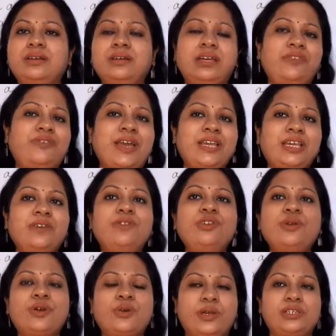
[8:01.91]
If I give
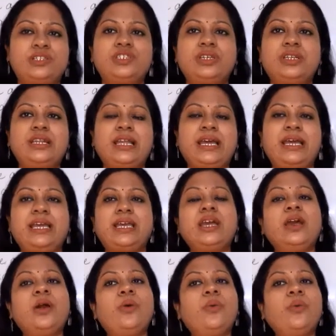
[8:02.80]
you a question
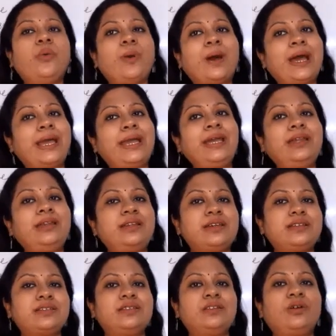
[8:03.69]
like, why
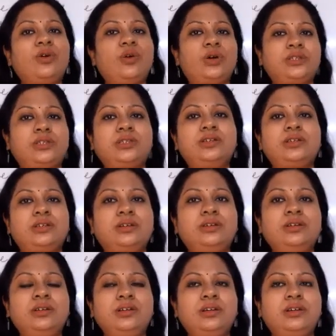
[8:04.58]
does the
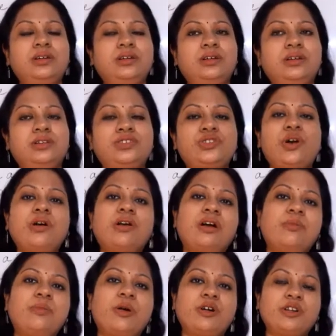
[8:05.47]
author talk
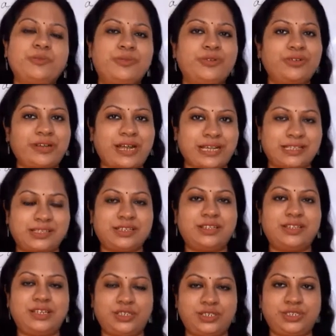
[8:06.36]
about
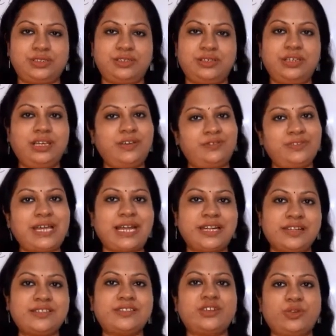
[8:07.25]
procrastination? If
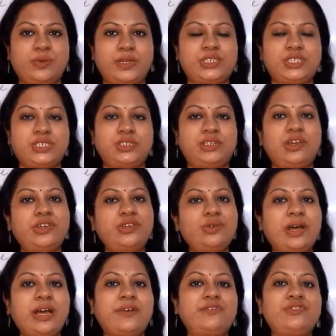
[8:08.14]
that is the question, now
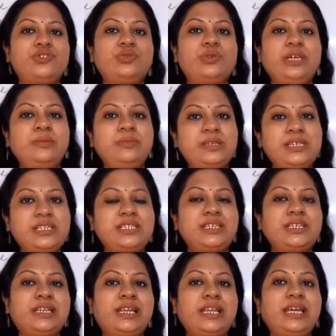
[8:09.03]
you have to
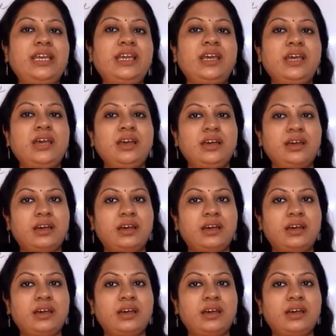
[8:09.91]
immediately